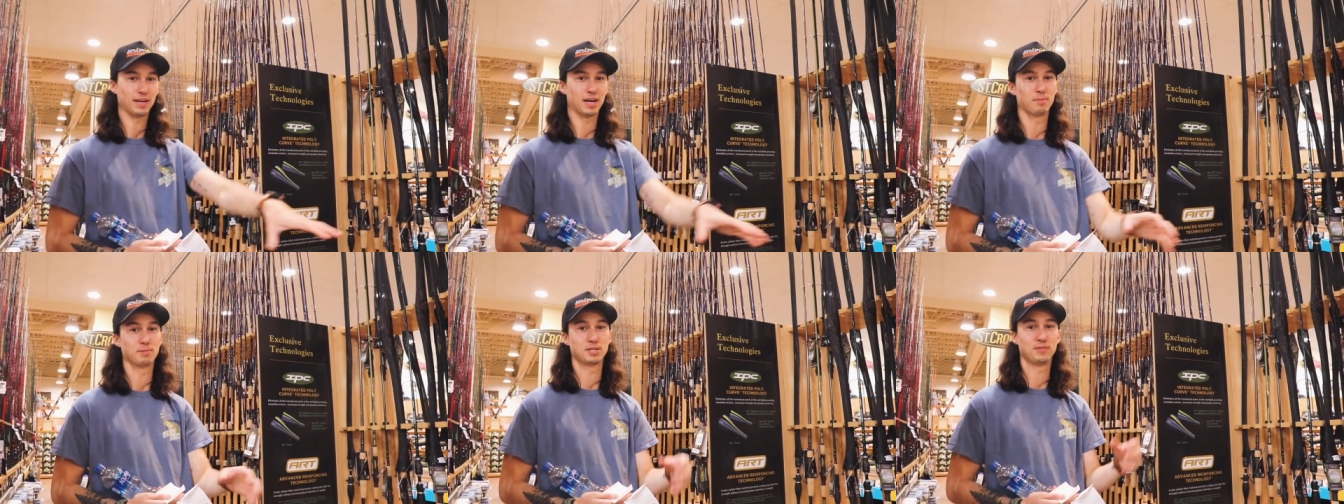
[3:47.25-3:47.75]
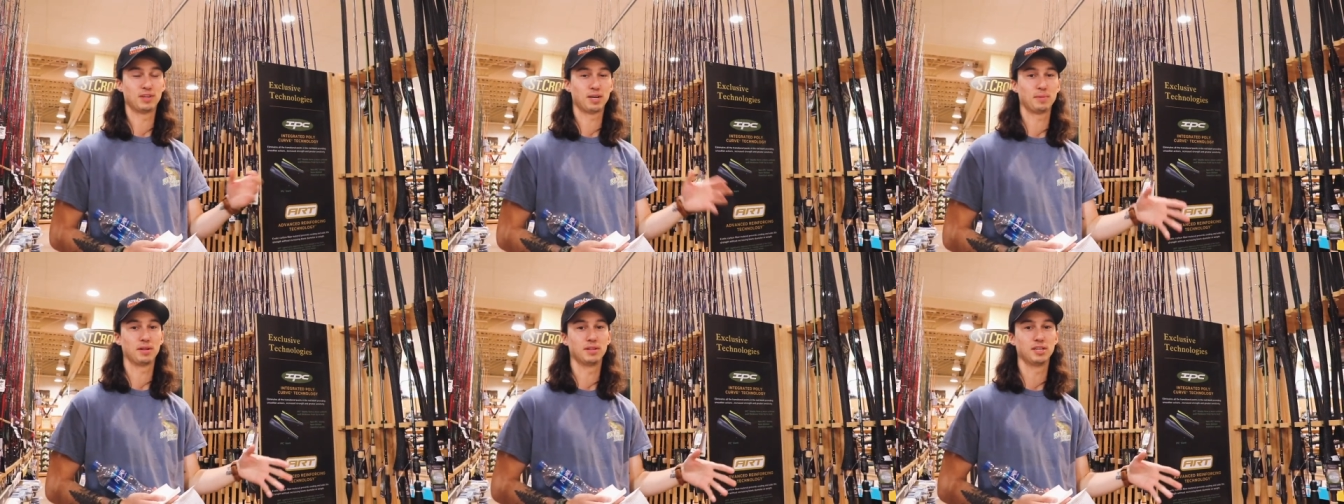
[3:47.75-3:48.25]
I got almost
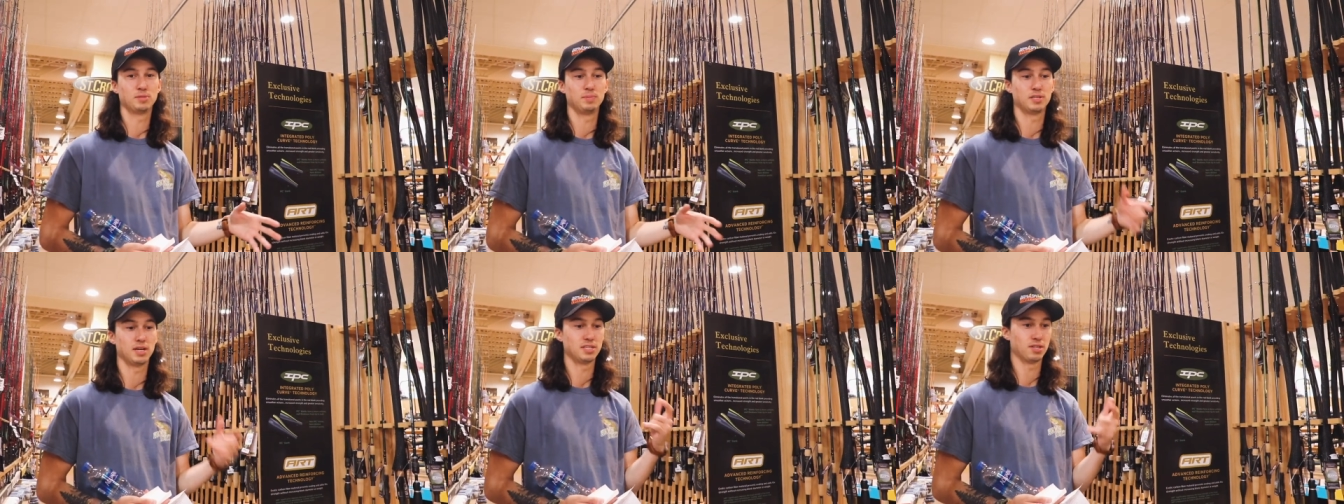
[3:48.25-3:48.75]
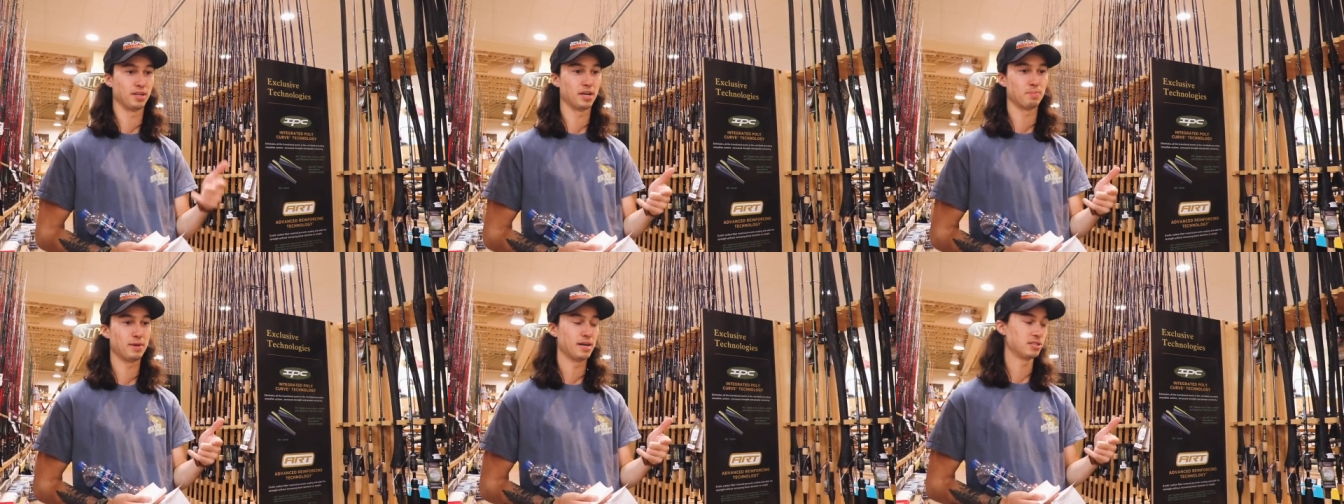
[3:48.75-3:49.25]
everything on my list besides the
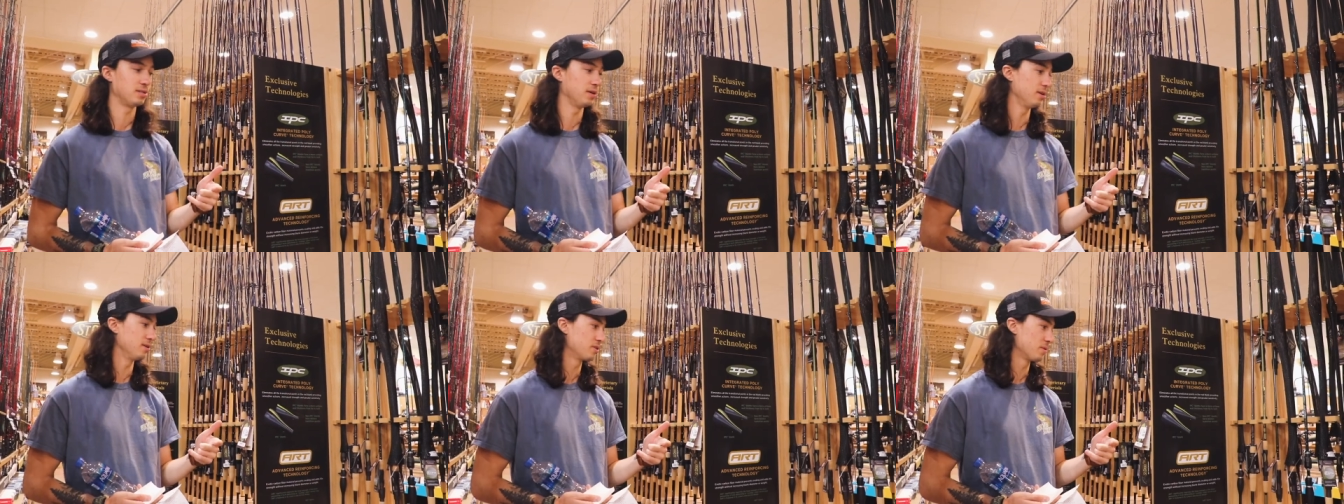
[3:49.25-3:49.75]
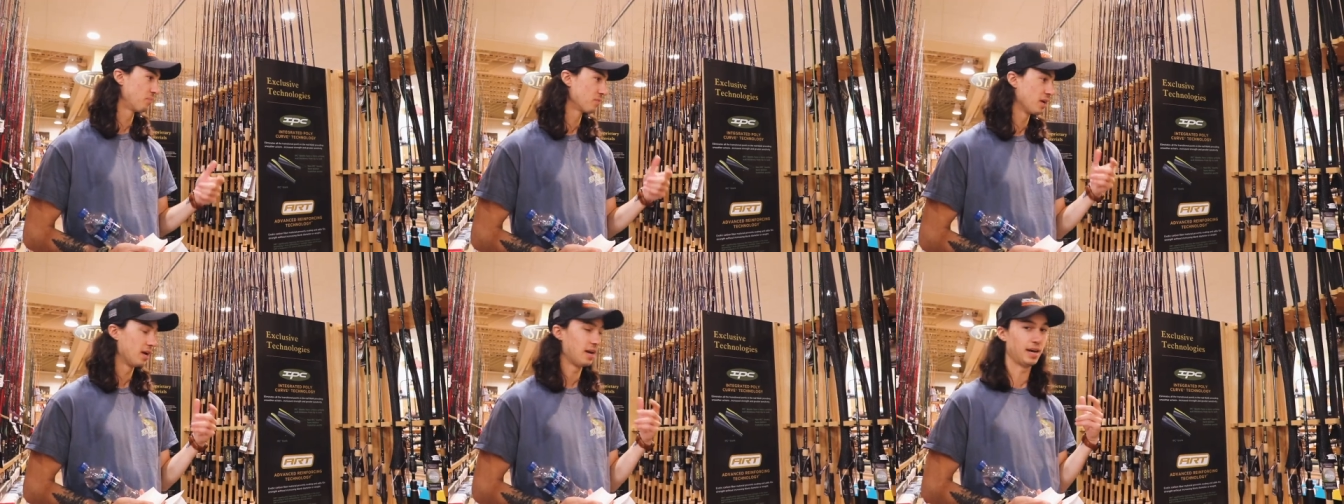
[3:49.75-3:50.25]
Lake Masters
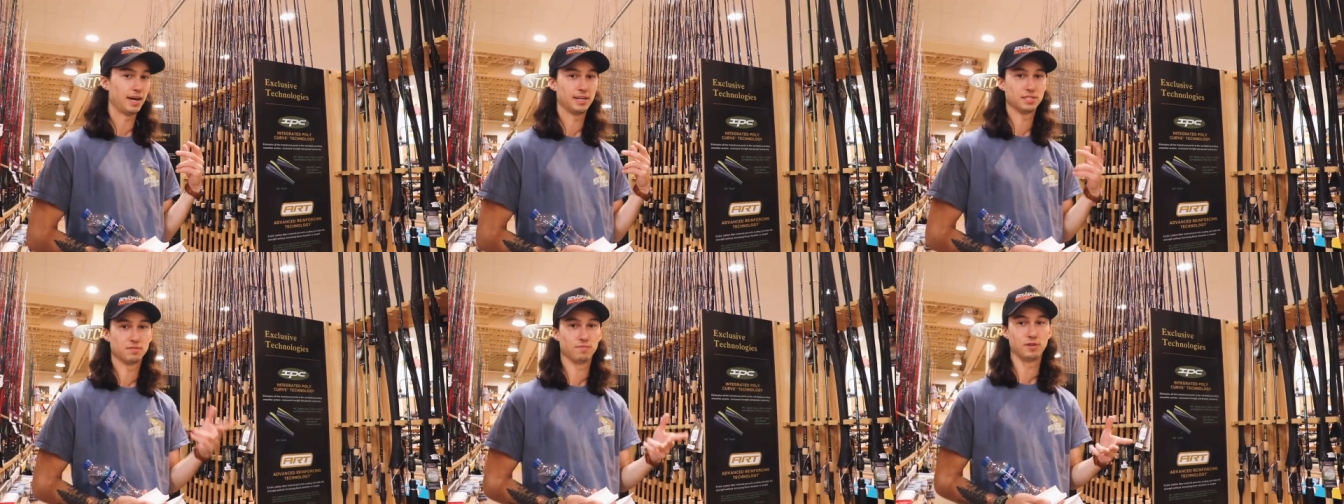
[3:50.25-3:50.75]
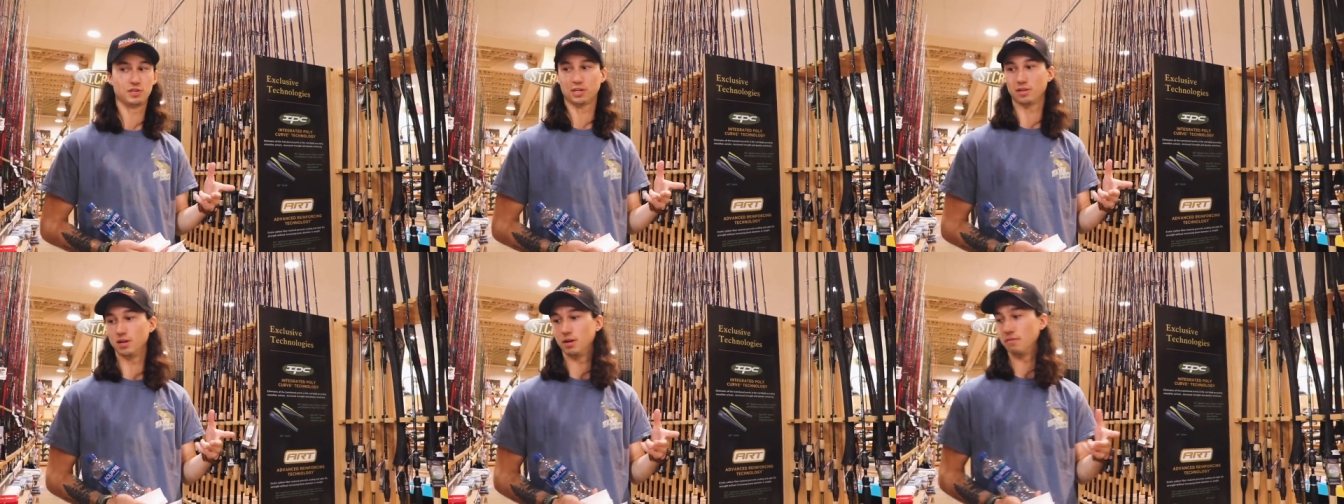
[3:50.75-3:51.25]
and some
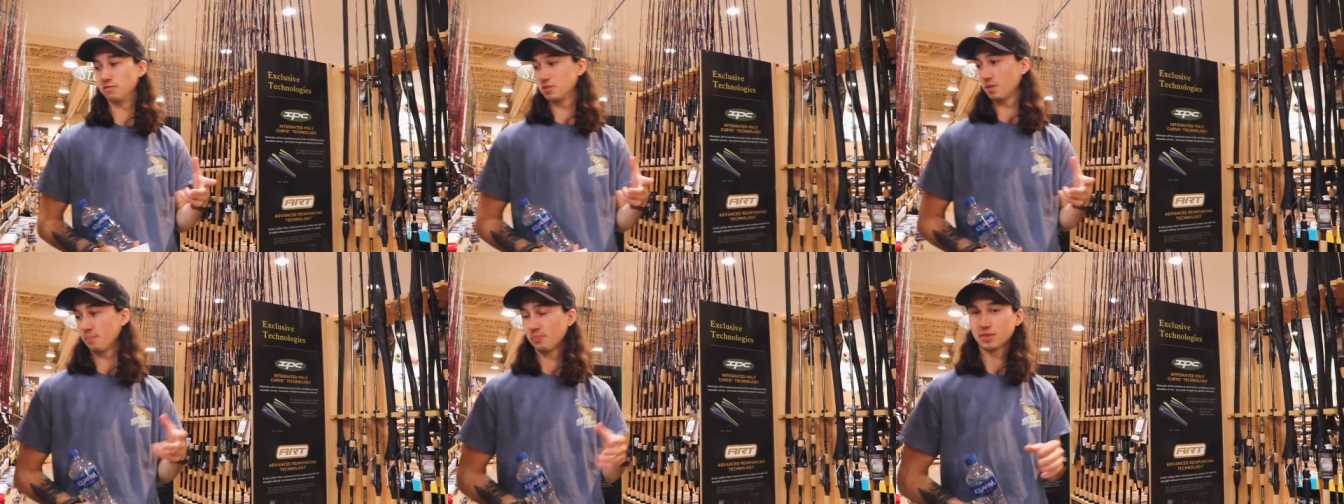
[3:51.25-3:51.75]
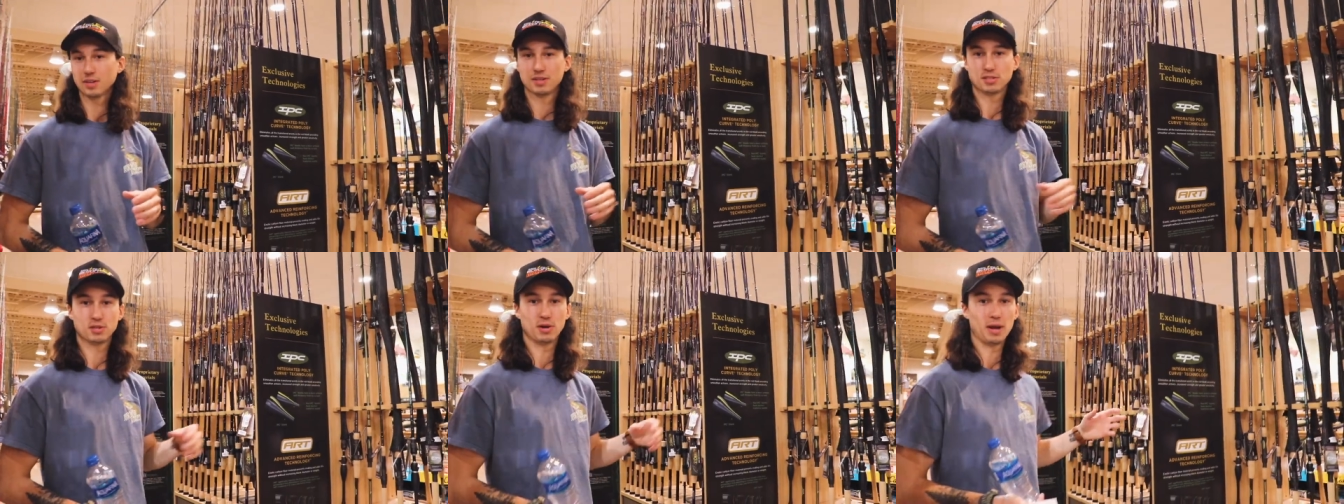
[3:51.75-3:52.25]
fishing gloves.
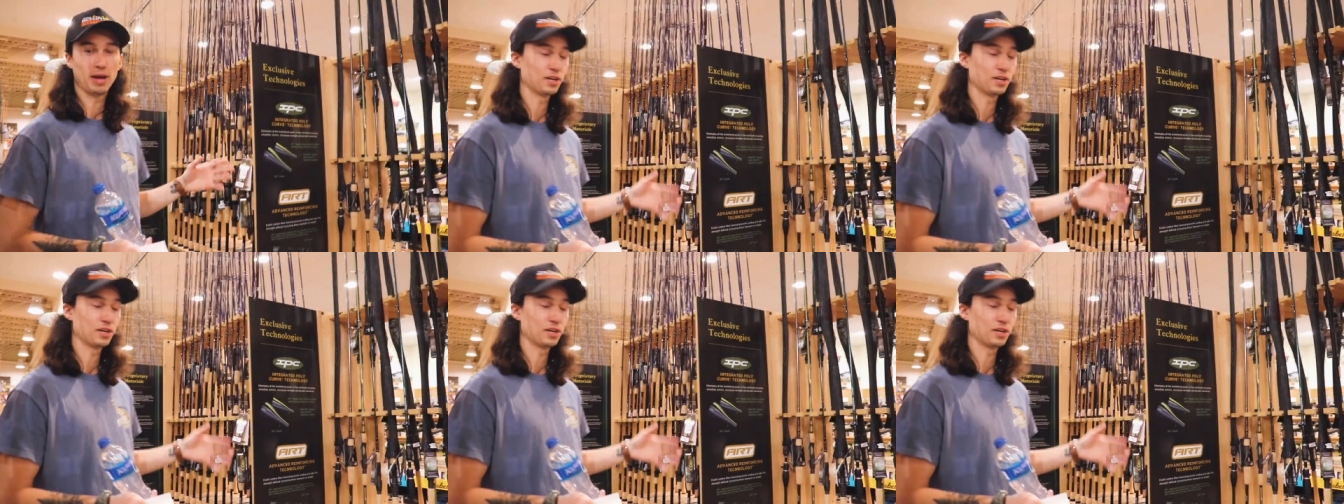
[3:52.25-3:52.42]
So I